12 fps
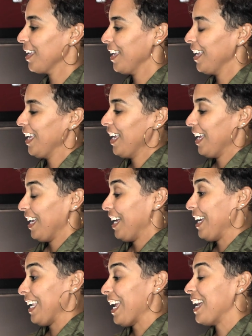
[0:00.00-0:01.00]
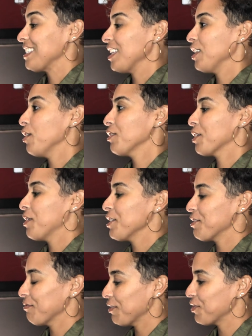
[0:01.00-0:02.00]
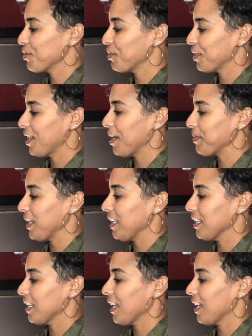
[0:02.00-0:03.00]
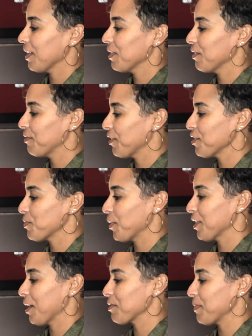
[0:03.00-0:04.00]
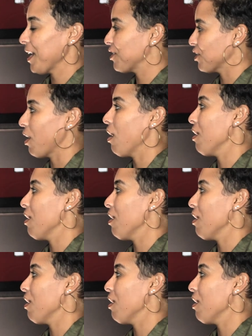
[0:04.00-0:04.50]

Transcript: uh, yeah, it's a loaded question for sure. I yeah. mean, the first word that comes to mind is just